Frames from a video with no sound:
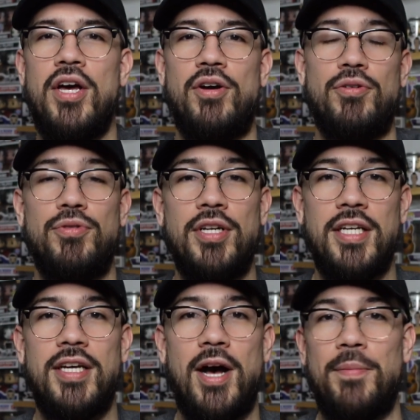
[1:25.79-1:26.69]
It'll
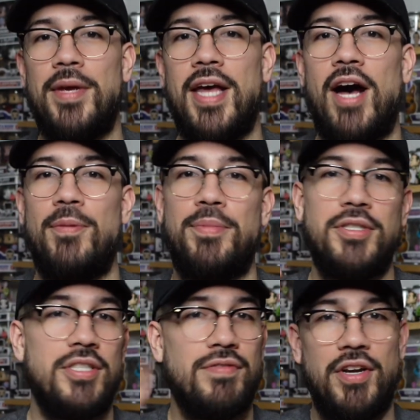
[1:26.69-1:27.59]
really help me out,
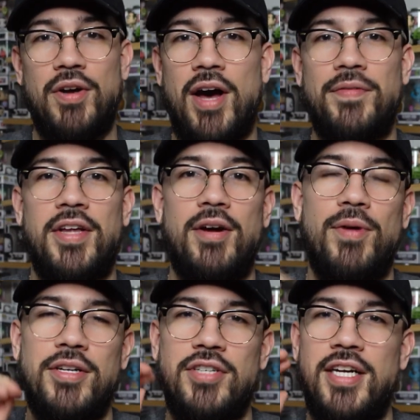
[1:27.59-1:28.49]
push this video out there. I
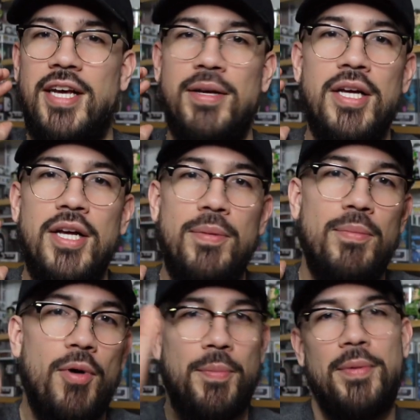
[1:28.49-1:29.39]
wanna try to get
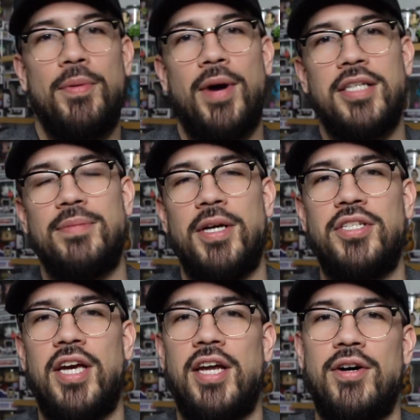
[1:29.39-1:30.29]
more people watching my
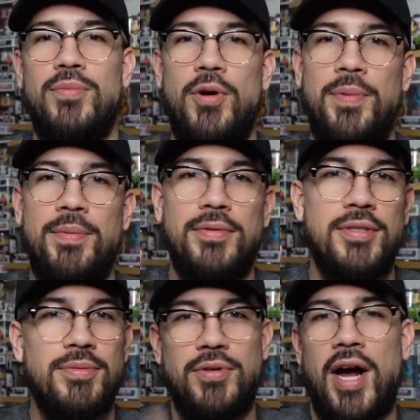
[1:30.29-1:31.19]
channel, more people
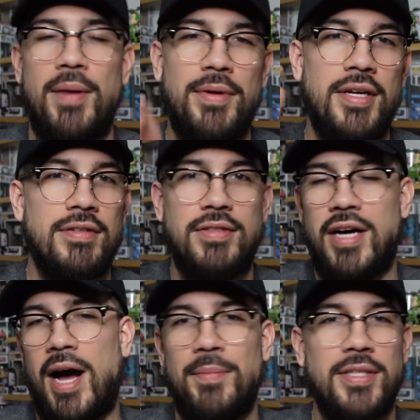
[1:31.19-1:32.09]
subscribing and
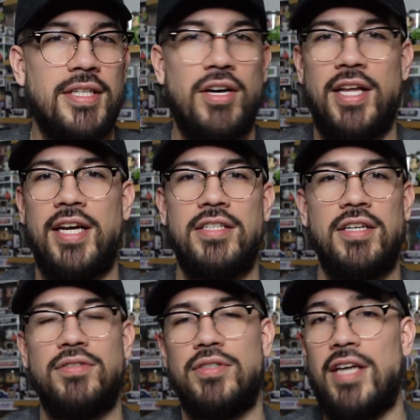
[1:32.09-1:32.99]
commenting, all that kind of
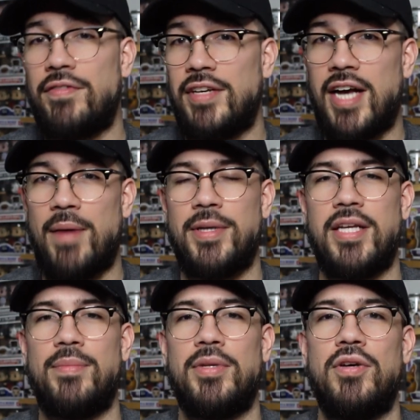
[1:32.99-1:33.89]
stuff. So definitely comment
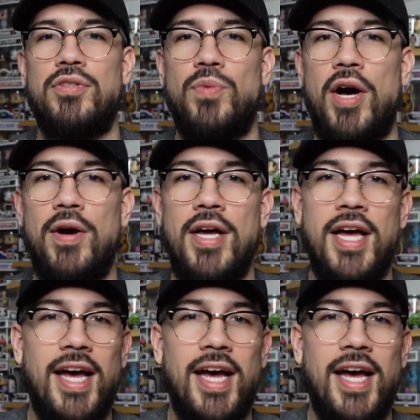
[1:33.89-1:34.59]
down below as well.